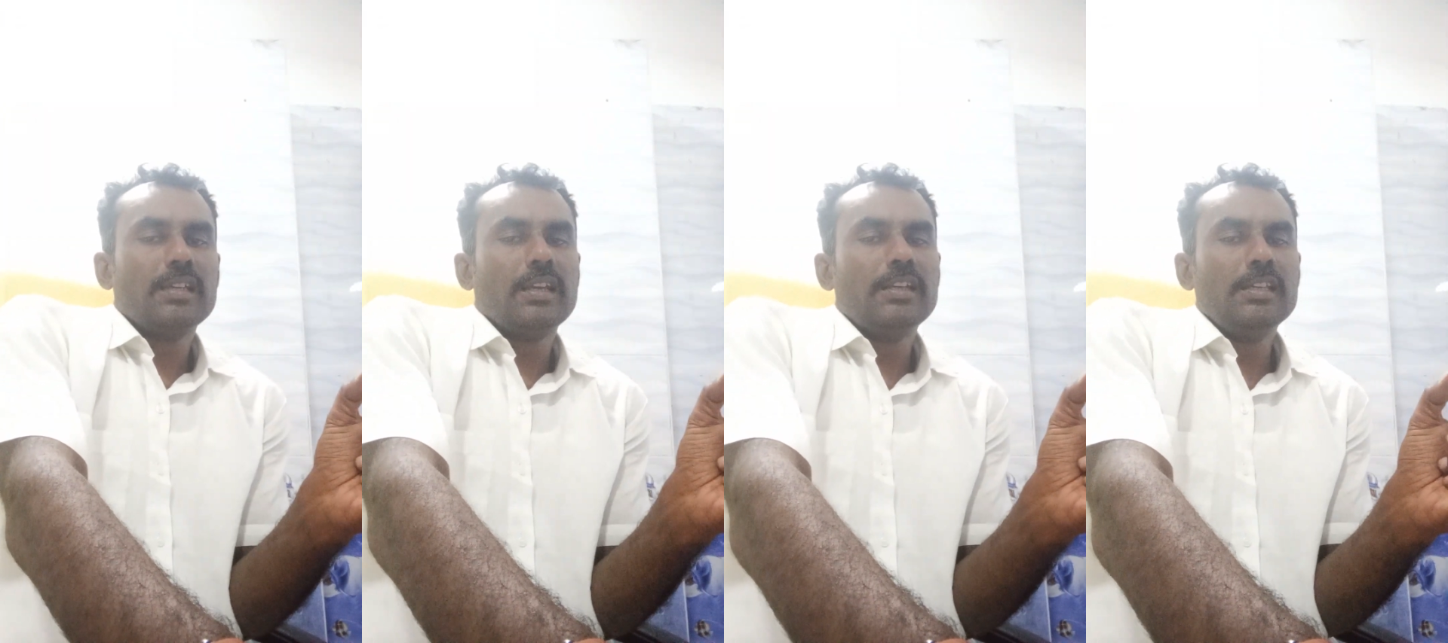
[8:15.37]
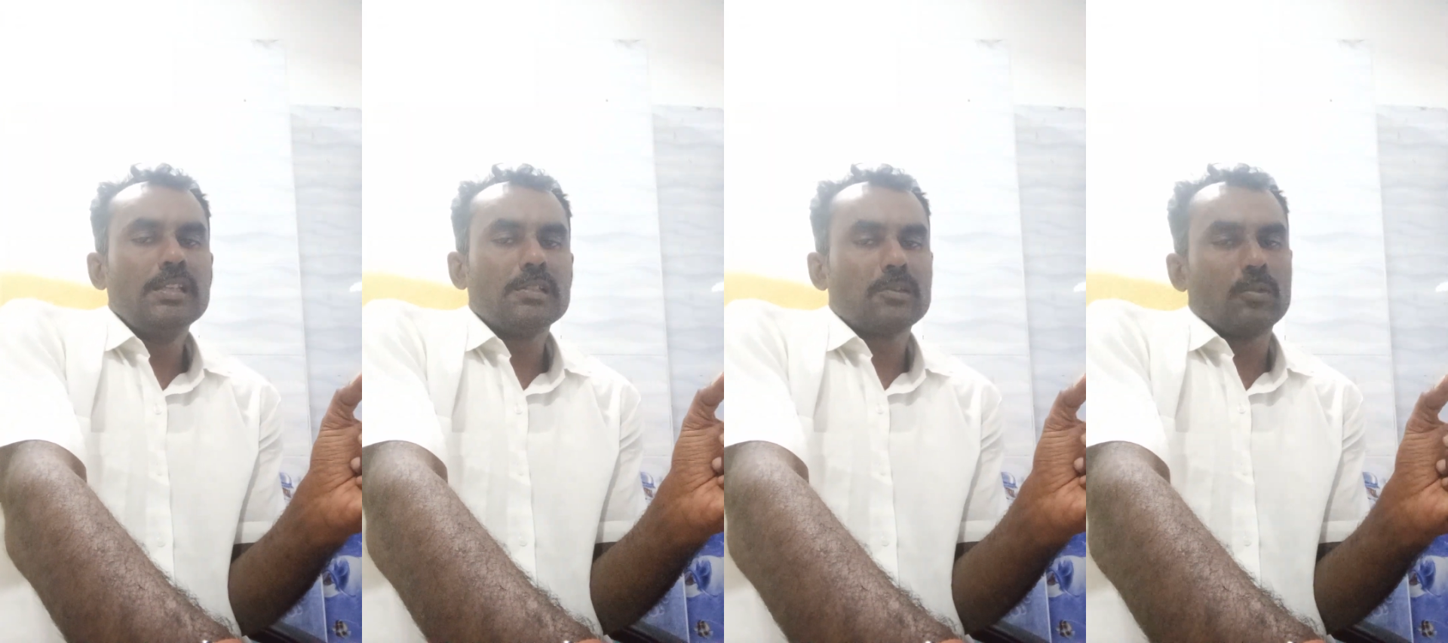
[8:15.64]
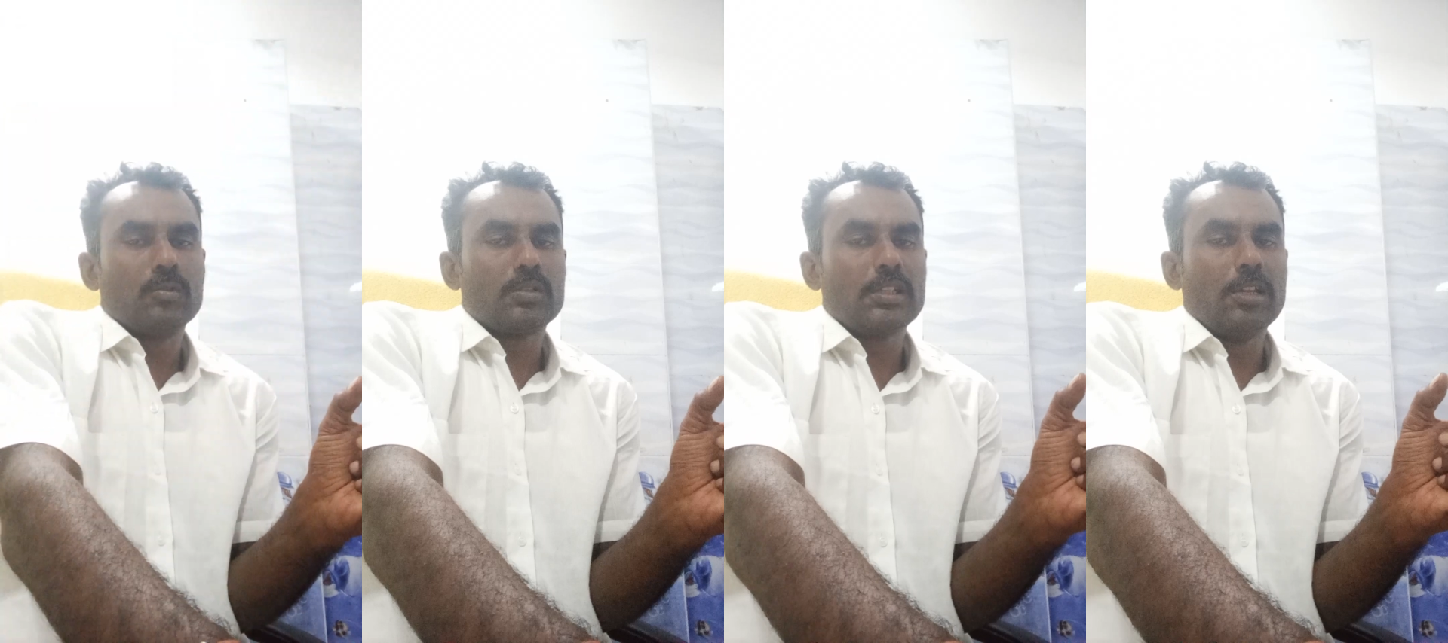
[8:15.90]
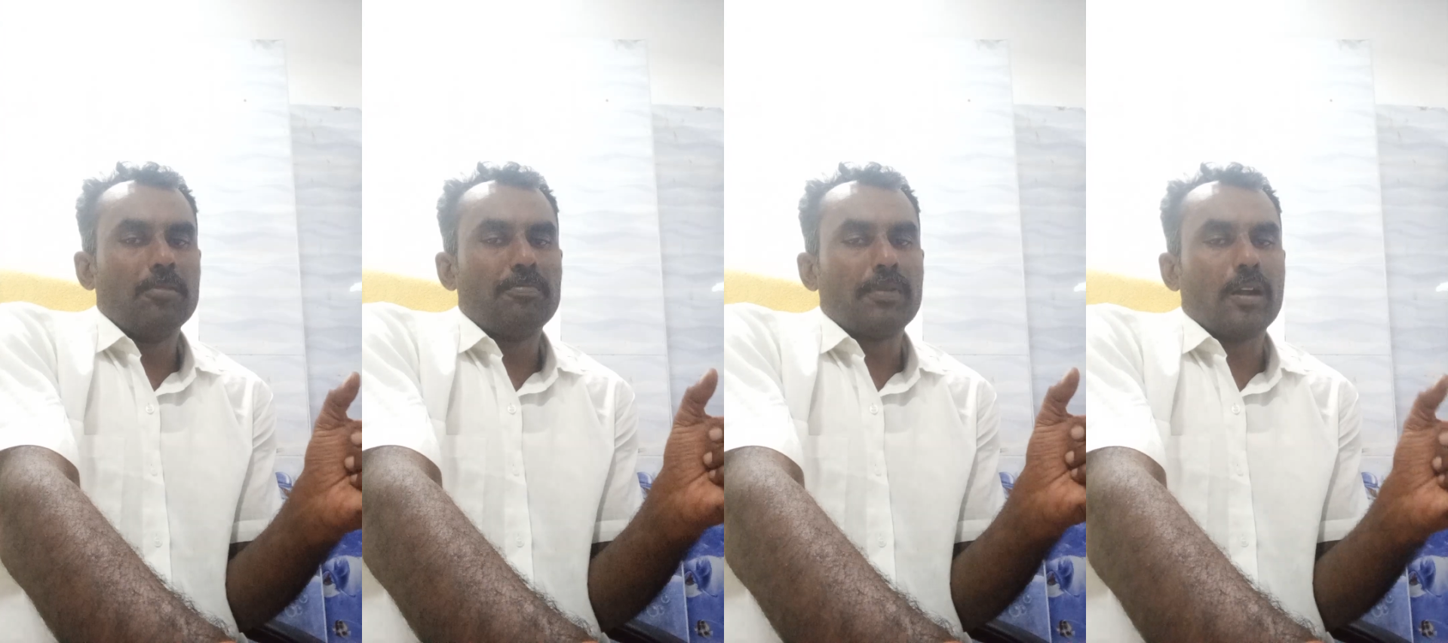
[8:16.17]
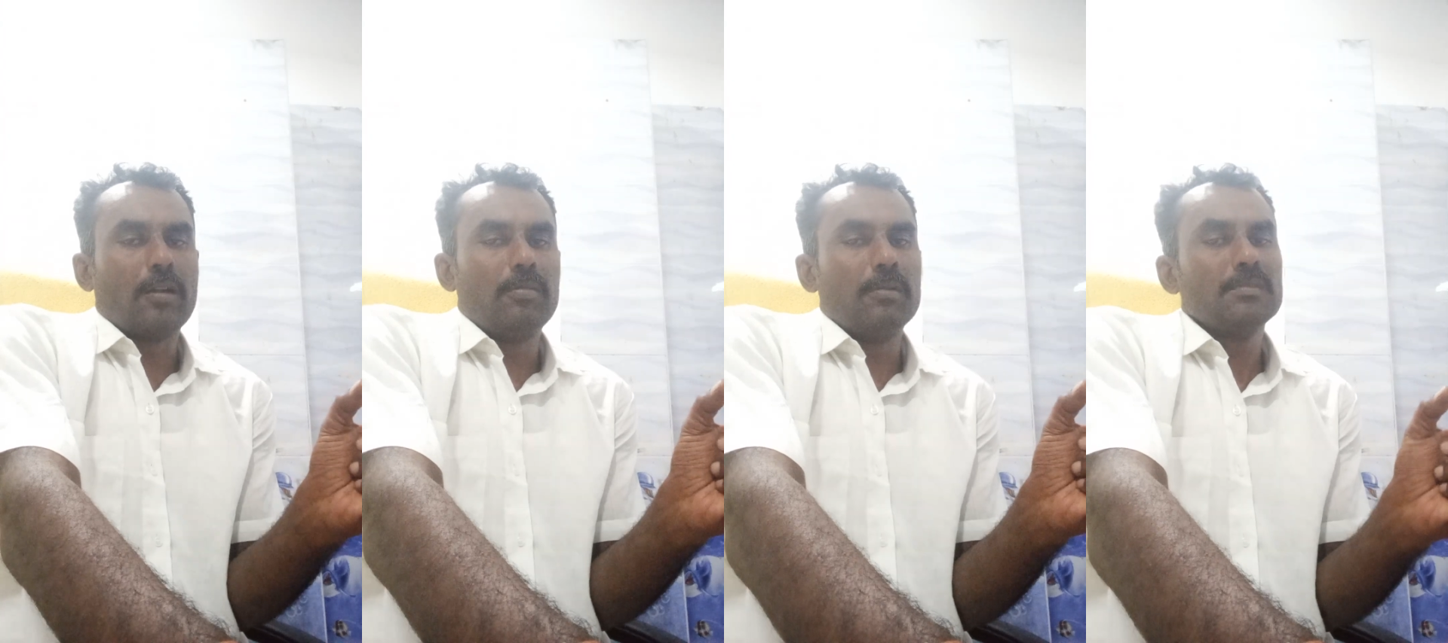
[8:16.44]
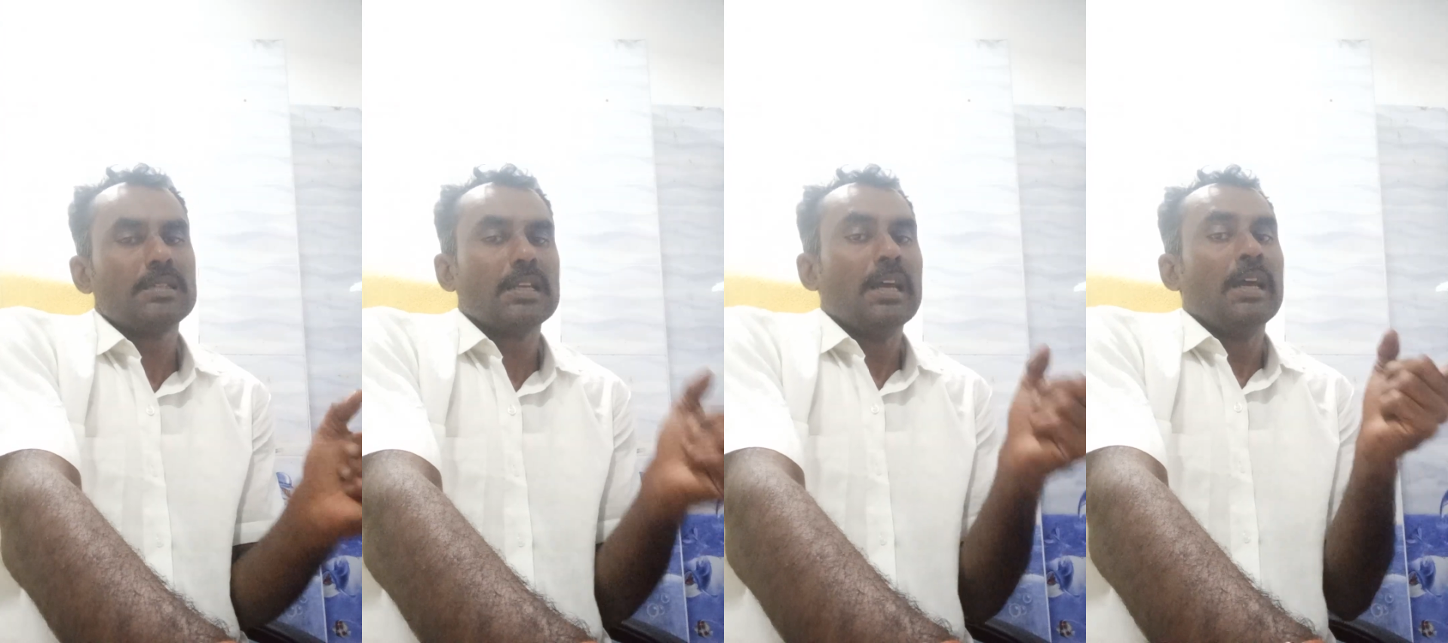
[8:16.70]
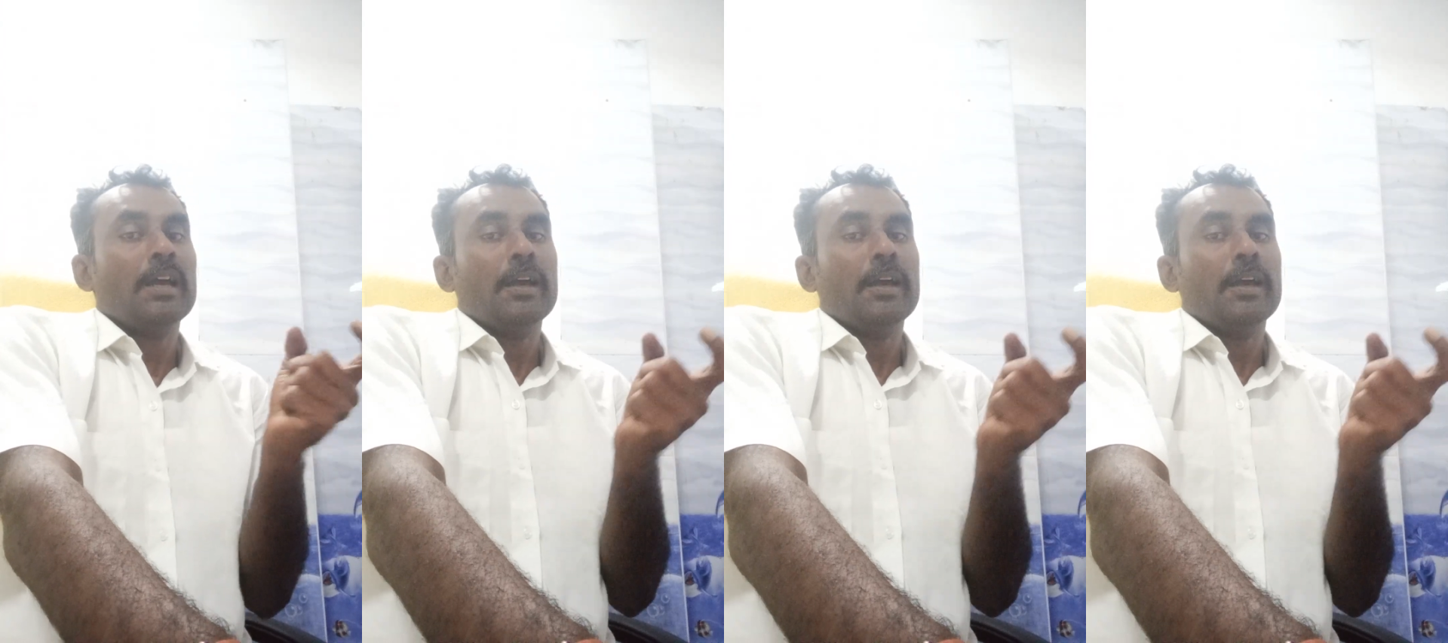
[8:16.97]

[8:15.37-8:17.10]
any social problems